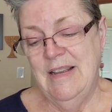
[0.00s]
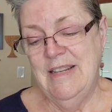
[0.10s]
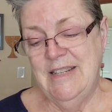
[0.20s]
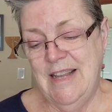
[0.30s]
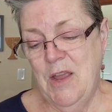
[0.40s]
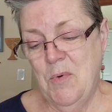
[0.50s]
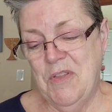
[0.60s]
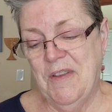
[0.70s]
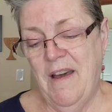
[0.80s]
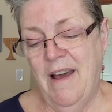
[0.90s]
Stay
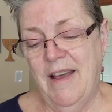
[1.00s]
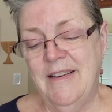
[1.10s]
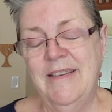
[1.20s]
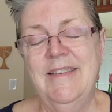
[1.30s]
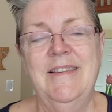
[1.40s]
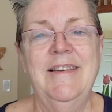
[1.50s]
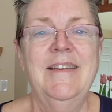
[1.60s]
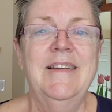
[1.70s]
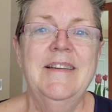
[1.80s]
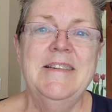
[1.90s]
with God.
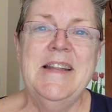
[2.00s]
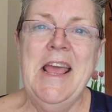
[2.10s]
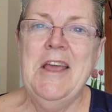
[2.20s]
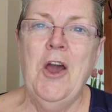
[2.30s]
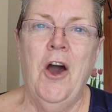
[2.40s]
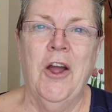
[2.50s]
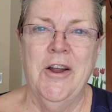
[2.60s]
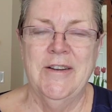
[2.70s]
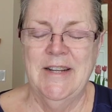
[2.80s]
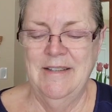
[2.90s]
Take
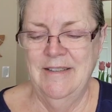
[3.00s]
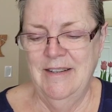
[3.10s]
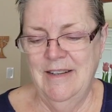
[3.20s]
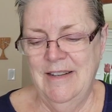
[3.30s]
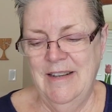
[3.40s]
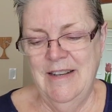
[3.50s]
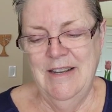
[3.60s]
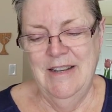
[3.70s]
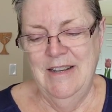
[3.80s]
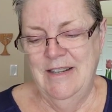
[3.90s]
heart.
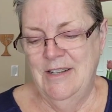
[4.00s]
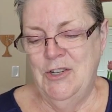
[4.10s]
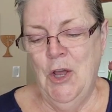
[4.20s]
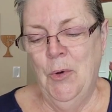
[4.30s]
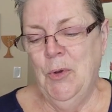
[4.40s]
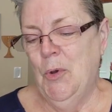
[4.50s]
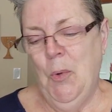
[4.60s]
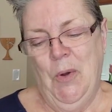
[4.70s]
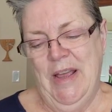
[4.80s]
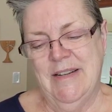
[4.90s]
Don't
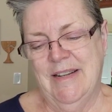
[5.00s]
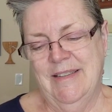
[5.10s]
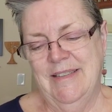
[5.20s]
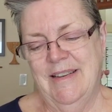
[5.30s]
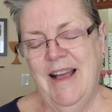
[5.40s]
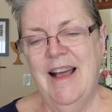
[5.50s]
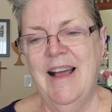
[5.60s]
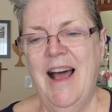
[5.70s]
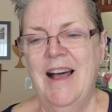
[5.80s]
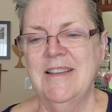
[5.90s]
quit.
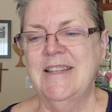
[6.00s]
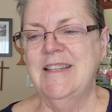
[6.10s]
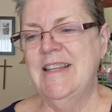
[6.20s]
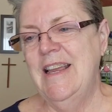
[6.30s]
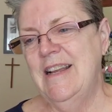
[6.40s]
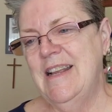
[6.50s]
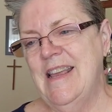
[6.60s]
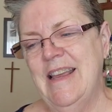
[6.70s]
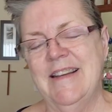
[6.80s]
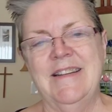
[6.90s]
I'll say it
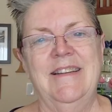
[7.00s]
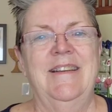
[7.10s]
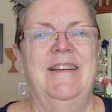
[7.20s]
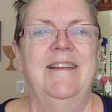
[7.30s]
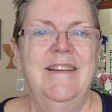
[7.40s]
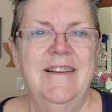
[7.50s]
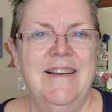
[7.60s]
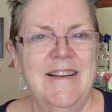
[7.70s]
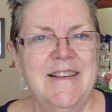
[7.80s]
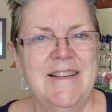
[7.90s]
again.
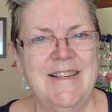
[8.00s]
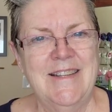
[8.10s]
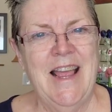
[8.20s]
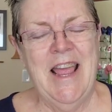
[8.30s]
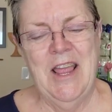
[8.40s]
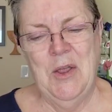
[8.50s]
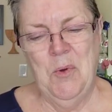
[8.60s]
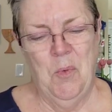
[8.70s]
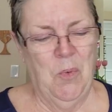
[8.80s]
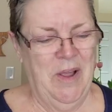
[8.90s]
Stay
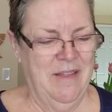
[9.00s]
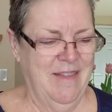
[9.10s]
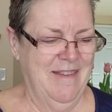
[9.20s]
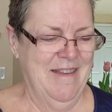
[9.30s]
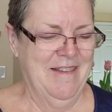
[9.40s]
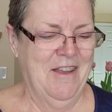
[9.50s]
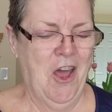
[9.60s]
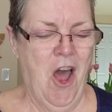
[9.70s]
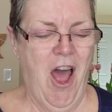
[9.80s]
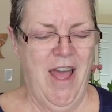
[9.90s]
with
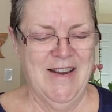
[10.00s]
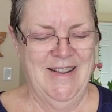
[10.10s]
God.